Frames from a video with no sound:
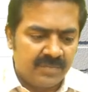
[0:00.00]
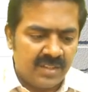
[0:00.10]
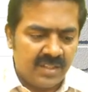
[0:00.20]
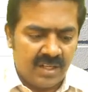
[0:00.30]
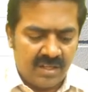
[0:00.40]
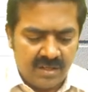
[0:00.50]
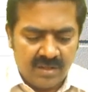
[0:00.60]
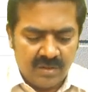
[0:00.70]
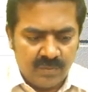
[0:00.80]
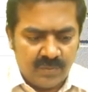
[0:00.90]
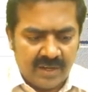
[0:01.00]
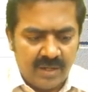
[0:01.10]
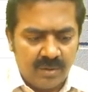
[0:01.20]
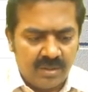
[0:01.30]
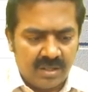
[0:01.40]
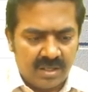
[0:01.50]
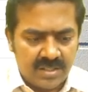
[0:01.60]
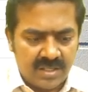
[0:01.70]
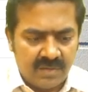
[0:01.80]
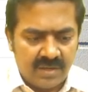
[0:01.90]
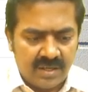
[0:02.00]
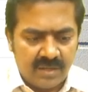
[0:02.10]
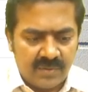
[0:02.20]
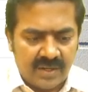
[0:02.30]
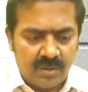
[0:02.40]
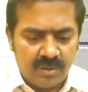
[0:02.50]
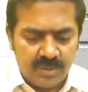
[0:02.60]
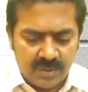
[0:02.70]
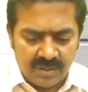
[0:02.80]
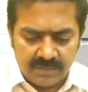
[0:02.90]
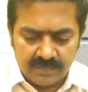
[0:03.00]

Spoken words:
Then find out cost driver rate. Find out which one?